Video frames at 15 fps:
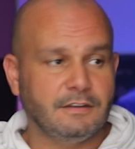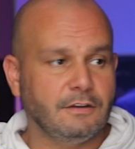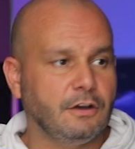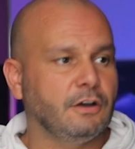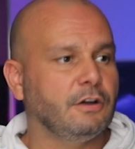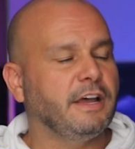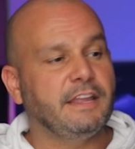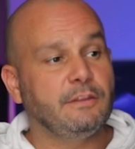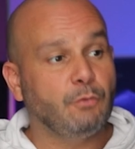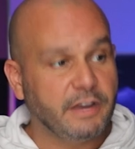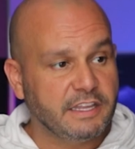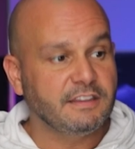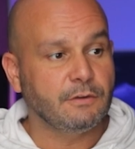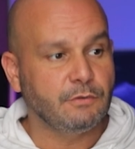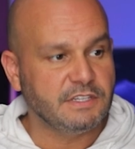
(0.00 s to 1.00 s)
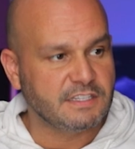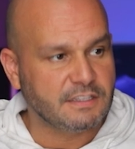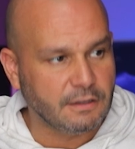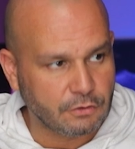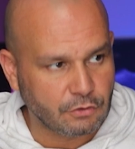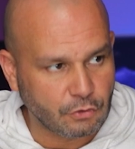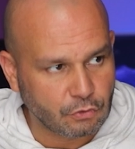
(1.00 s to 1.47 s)
and when there is
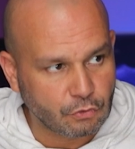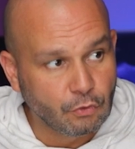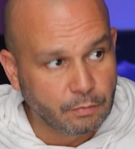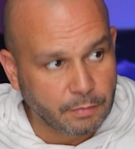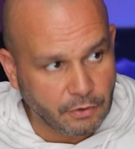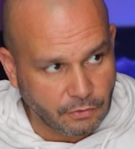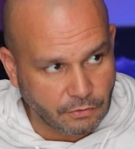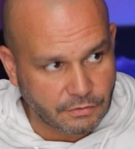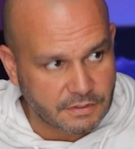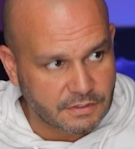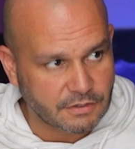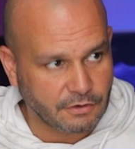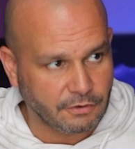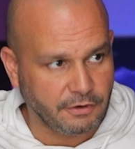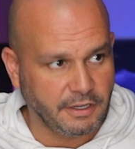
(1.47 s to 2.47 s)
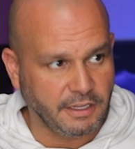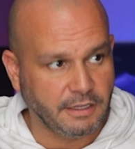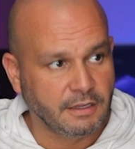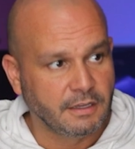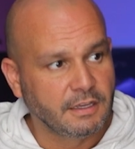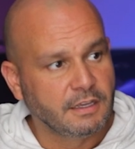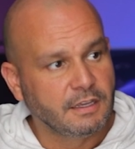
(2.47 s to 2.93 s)
the two pawns, sorry,
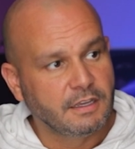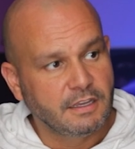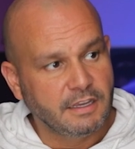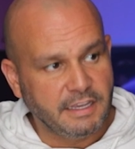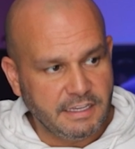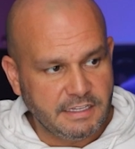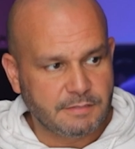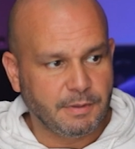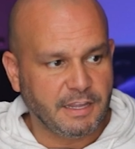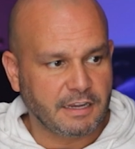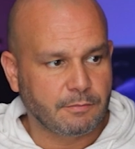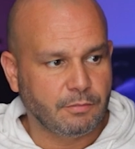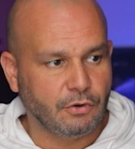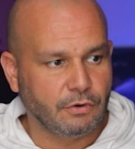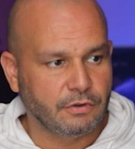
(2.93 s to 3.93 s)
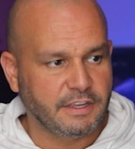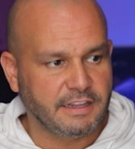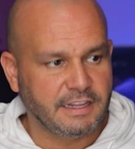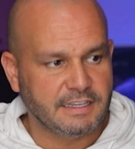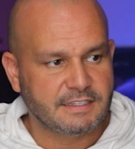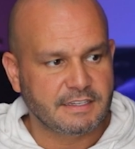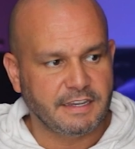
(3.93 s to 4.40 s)
his black pawn, and
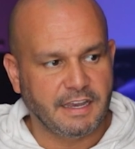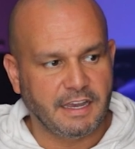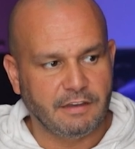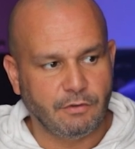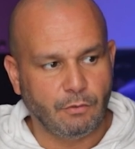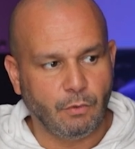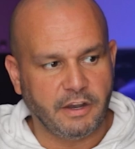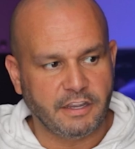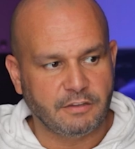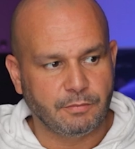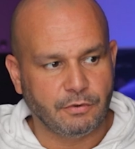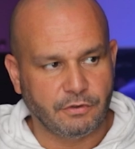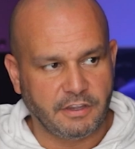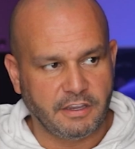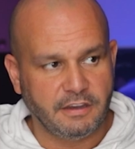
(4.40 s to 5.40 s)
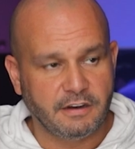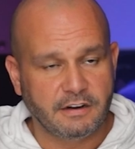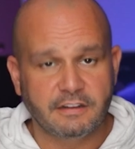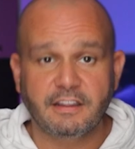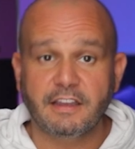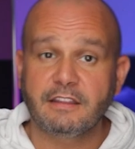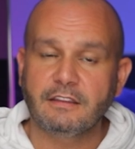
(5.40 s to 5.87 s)
let's say I have a white pawn here,
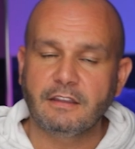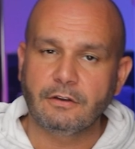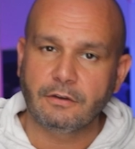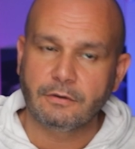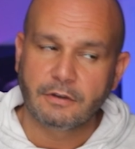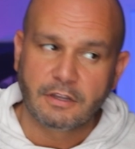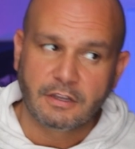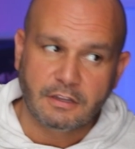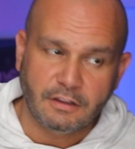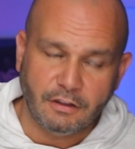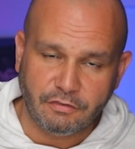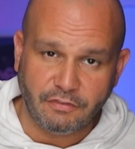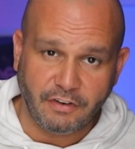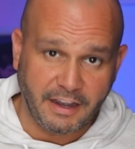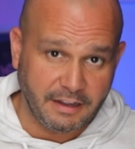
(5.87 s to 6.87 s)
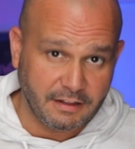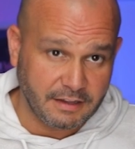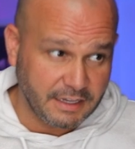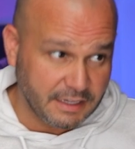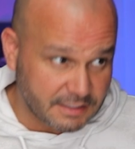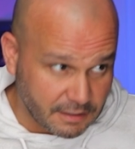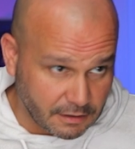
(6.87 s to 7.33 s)
then the file
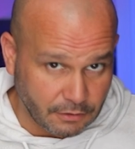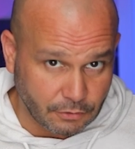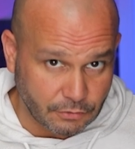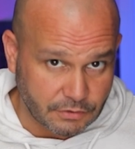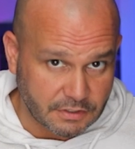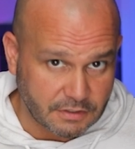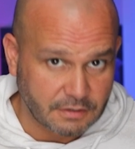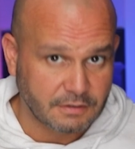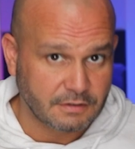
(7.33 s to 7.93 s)
is closed.